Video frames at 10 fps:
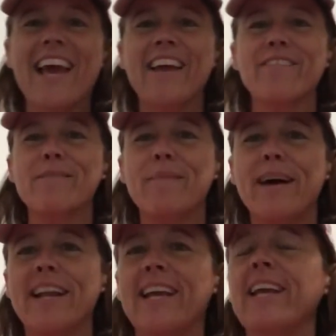Hey
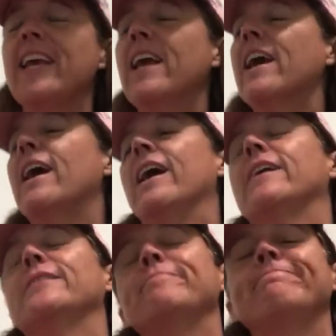everybody.
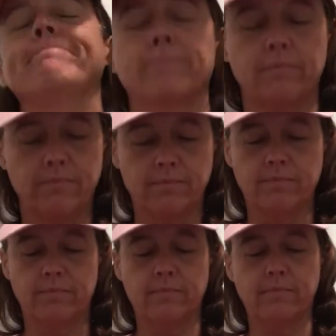It
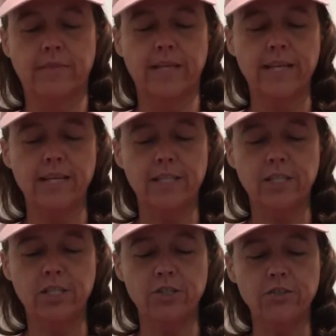is
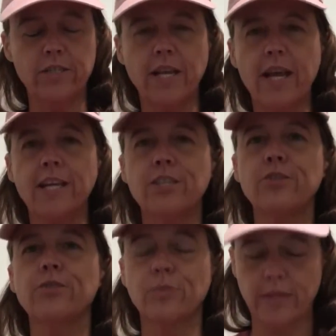Tuesday,
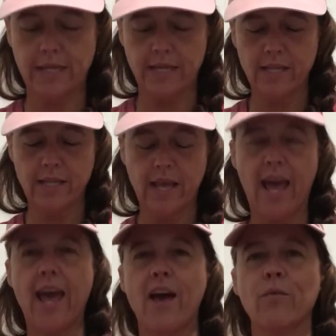June 20th
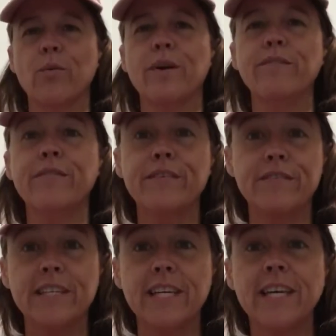at
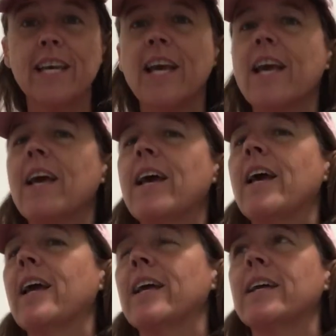1:50,
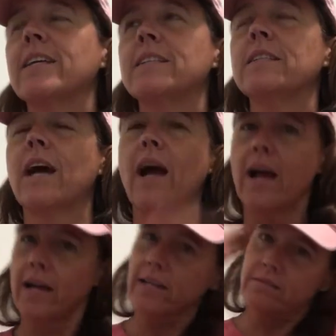and
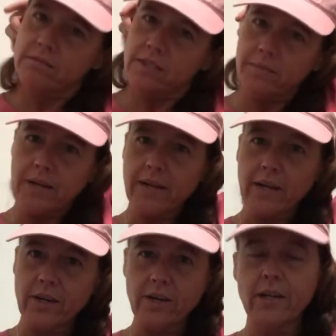look at my
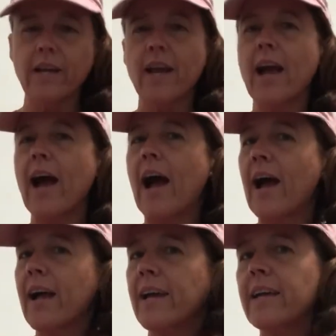hair.
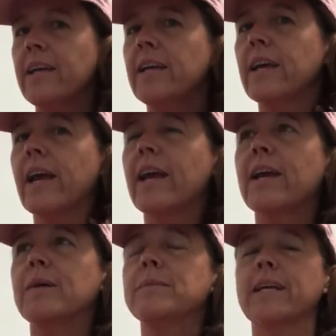I
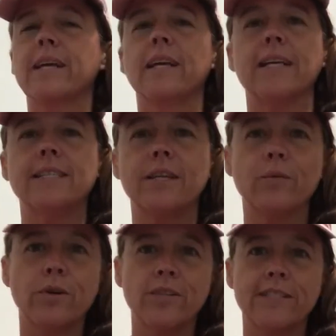am taking a
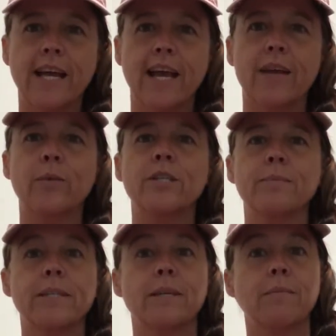zero today, which
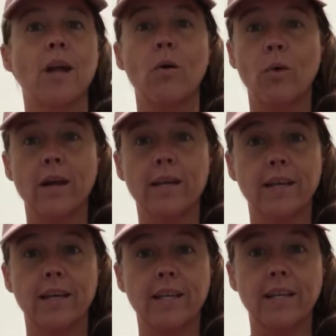means I'm not
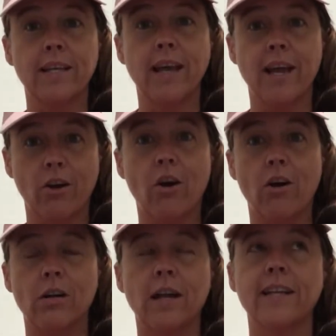walking any at
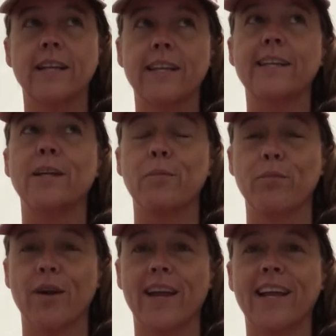all. I needed a
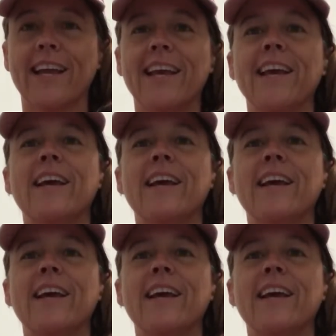break.